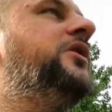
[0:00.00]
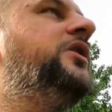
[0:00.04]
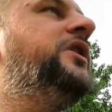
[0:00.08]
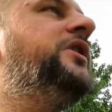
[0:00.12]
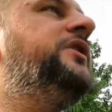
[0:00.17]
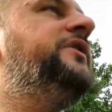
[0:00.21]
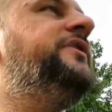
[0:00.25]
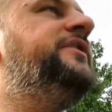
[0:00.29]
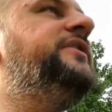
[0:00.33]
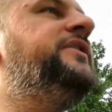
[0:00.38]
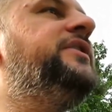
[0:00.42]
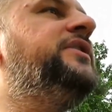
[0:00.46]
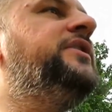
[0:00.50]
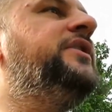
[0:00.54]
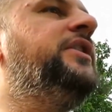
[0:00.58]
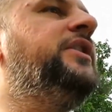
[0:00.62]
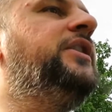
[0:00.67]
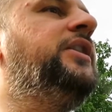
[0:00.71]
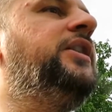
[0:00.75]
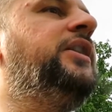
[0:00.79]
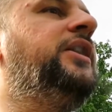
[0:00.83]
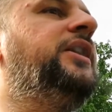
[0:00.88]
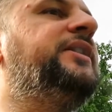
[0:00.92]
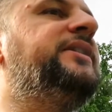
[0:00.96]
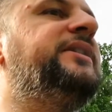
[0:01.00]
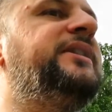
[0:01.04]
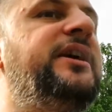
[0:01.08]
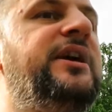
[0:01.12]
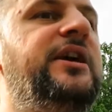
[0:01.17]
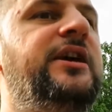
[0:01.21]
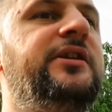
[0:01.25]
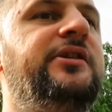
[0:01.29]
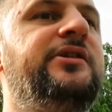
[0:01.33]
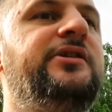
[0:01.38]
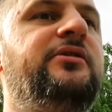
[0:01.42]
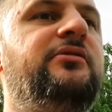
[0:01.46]
And the
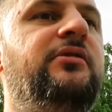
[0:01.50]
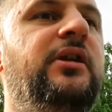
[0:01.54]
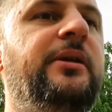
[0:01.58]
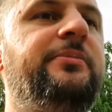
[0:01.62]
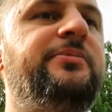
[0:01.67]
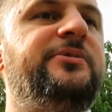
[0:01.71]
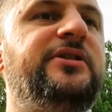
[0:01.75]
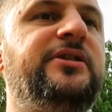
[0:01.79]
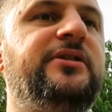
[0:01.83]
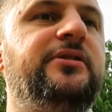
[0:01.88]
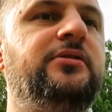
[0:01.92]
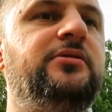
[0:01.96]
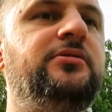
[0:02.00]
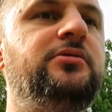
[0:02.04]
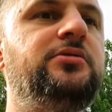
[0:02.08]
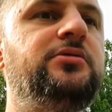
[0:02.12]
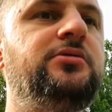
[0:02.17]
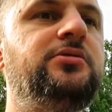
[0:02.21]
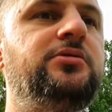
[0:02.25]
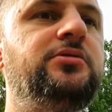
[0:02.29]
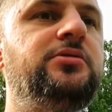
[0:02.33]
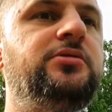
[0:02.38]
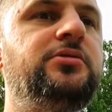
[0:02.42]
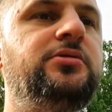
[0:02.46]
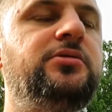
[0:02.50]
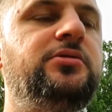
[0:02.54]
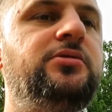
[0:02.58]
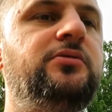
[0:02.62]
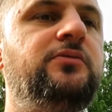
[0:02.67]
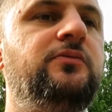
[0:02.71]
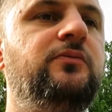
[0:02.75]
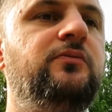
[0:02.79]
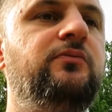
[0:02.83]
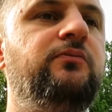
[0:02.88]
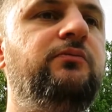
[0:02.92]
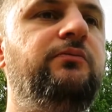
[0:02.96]
arcade erupted.
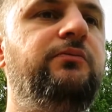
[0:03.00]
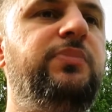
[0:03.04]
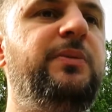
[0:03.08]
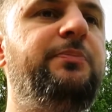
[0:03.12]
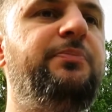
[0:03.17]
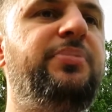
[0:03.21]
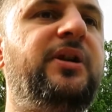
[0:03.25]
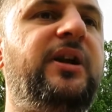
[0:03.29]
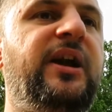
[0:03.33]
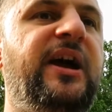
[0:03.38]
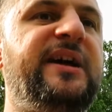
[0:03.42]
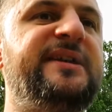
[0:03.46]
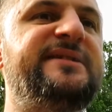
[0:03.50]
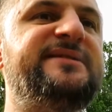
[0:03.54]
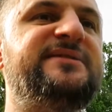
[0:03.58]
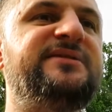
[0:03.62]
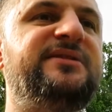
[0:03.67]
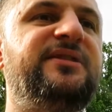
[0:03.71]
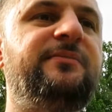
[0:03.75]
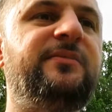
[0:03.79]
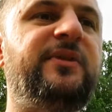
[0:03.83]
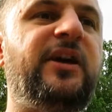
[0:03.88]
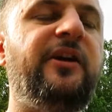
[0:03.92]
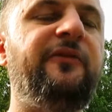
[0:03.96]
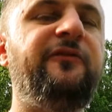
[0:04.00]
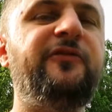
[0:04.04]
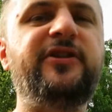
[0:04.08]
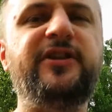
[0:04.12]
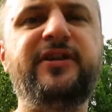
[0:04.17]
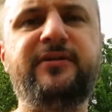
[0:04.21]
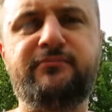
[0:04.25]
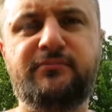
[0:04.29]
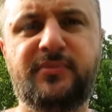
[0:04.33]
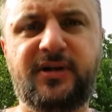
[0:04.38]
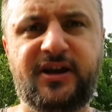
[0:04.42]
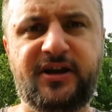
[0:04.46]
People asked him, they offered
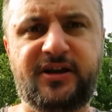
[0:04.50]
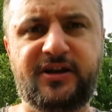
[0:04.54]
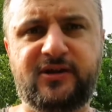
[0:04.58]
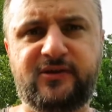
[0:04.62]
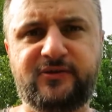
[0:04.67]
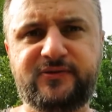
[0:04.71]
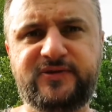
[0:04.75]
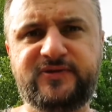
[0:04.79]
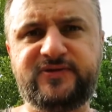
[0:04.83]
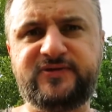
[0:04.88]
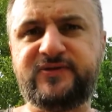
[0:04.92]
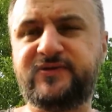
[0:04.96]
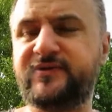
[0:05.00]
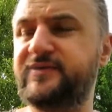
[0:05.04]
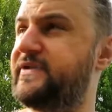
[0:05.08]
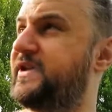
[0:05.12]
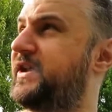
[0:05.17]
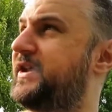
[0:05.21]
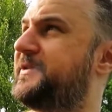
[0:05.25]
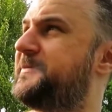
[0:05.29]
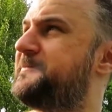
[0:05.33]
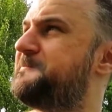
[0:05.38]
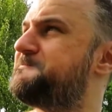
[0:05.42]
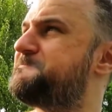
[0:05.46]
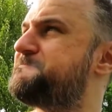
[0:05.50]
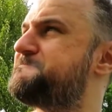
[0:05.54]
him money. How did you do that?